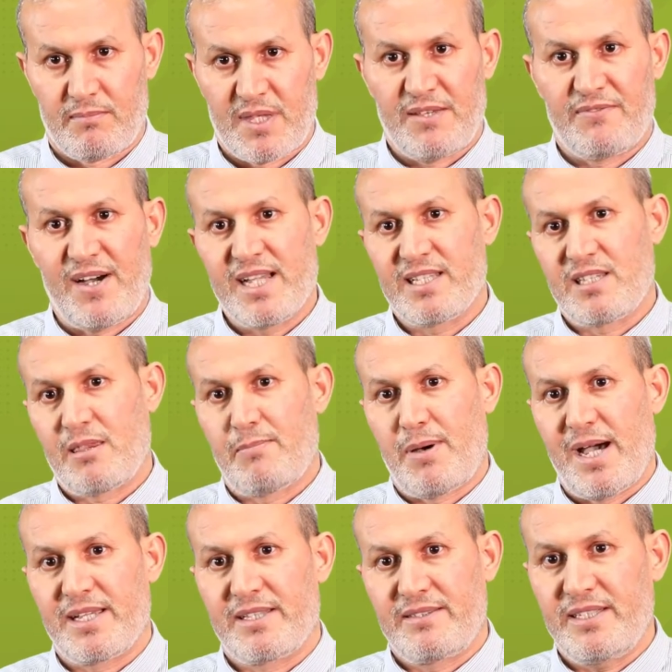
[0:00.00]
divided
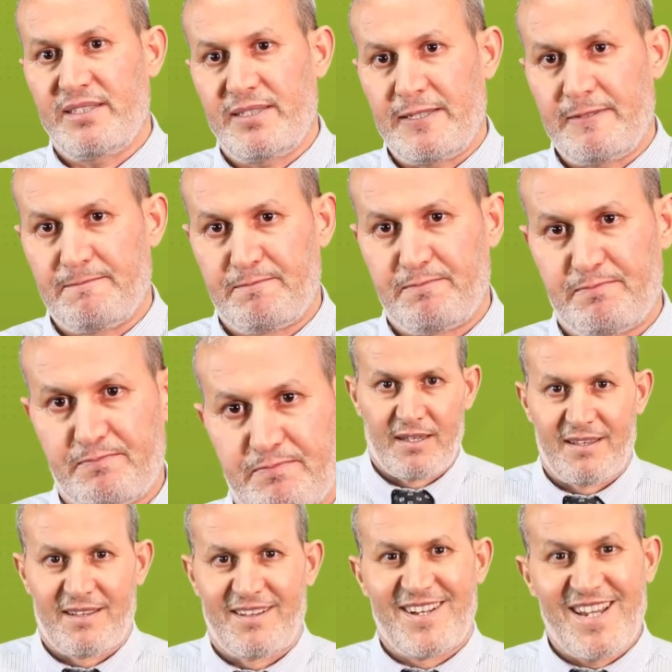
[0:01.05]
by dt.
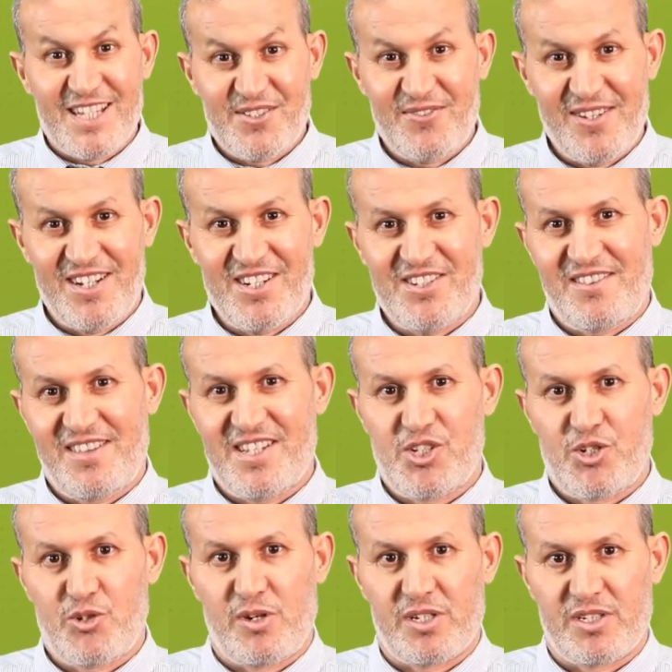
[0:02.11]
Let's finish this
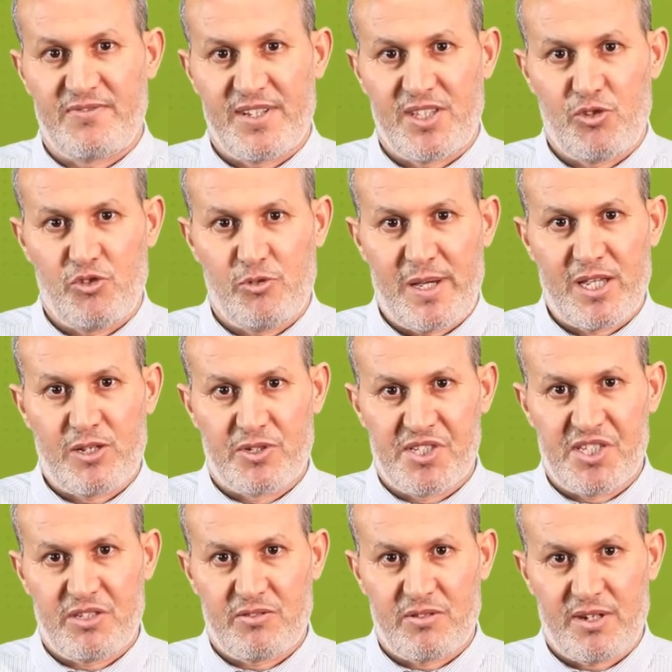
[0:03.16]
short video by
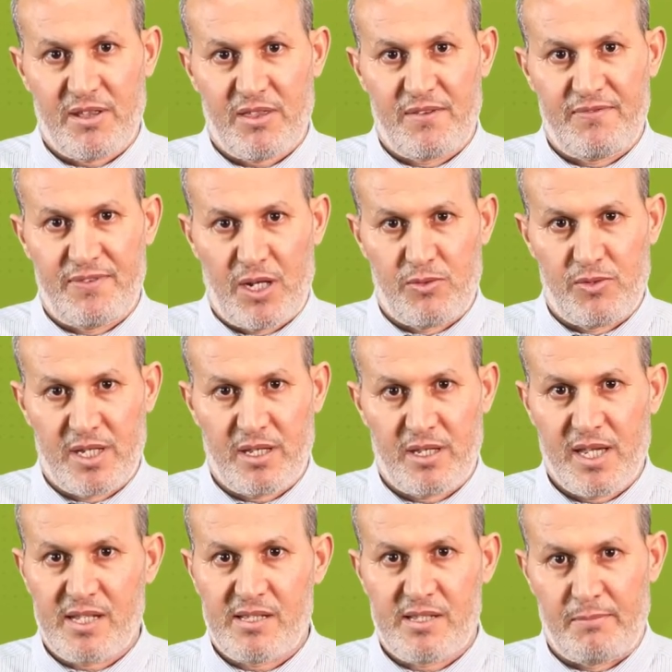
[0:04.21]
considering the following
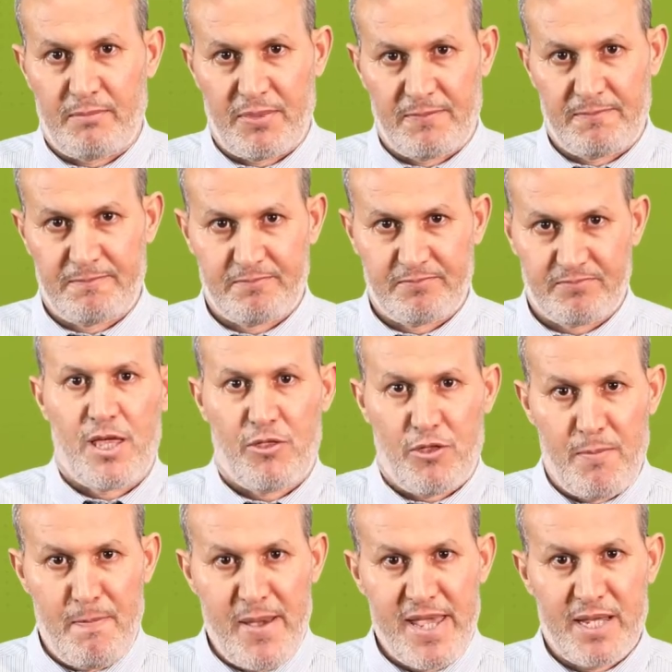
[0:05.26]
example.
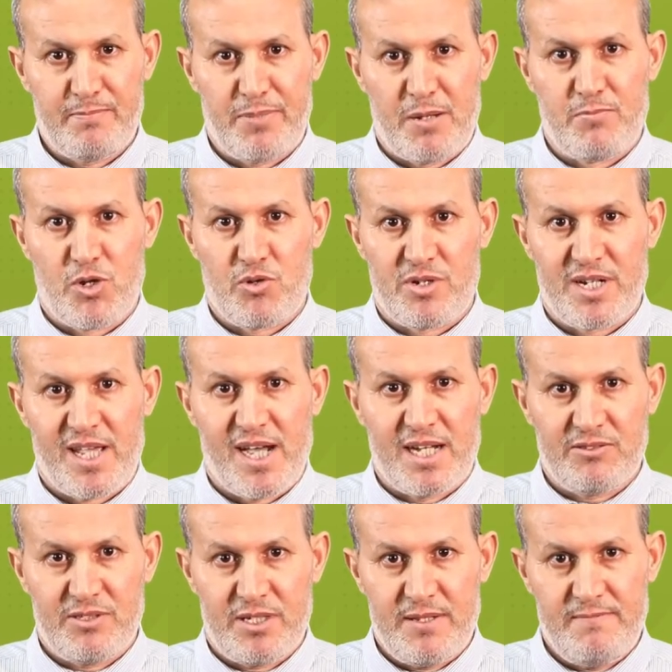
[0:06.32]
The main pulmonary
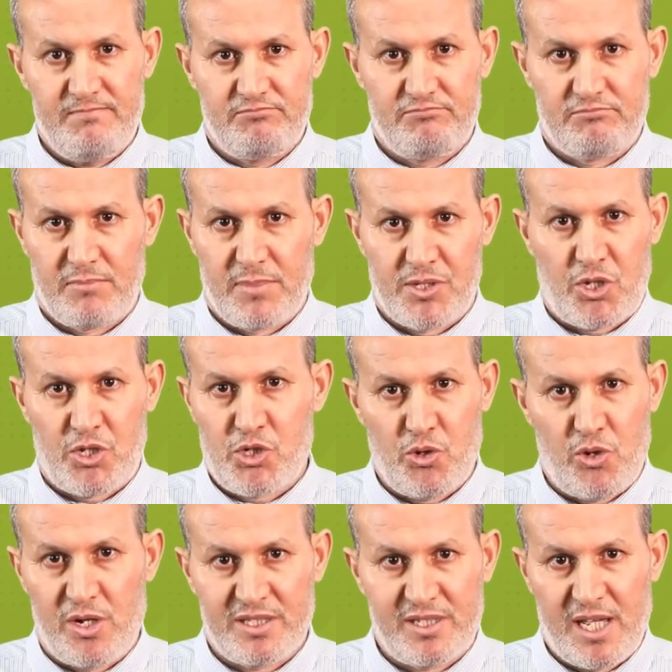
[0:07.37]
artery is a
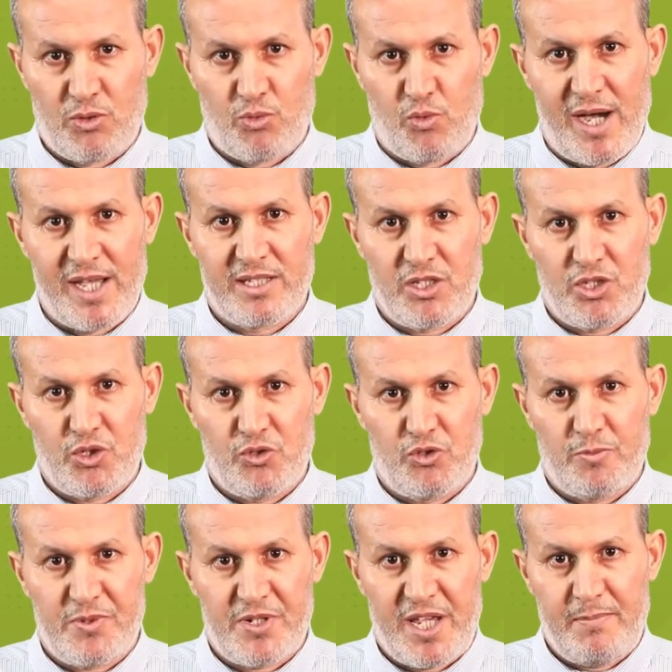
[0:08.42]
short and wide
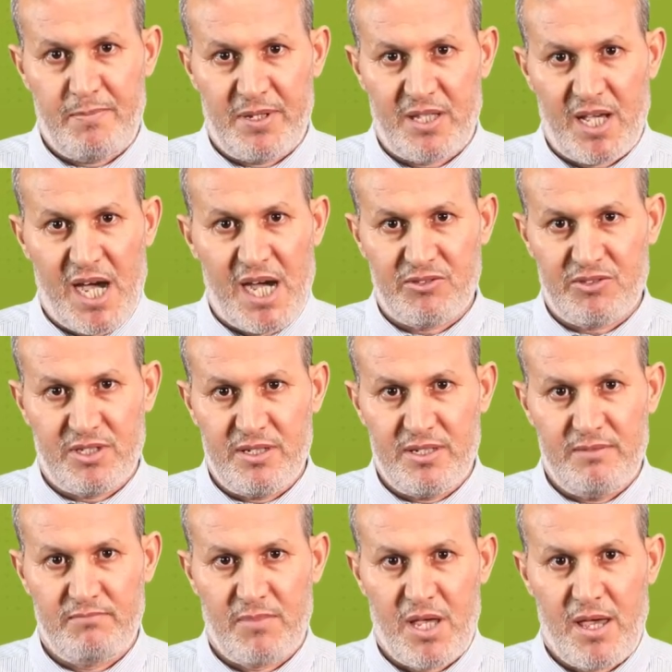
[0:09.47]
tube-shaped
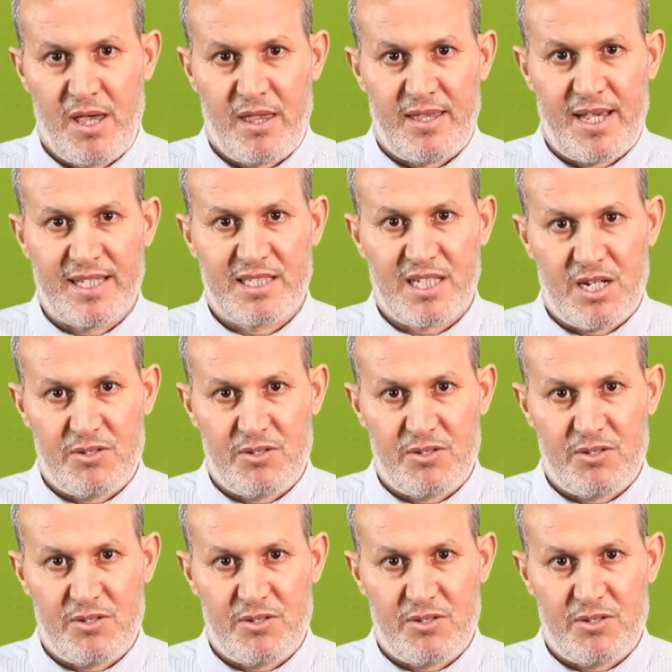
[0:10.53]
artery that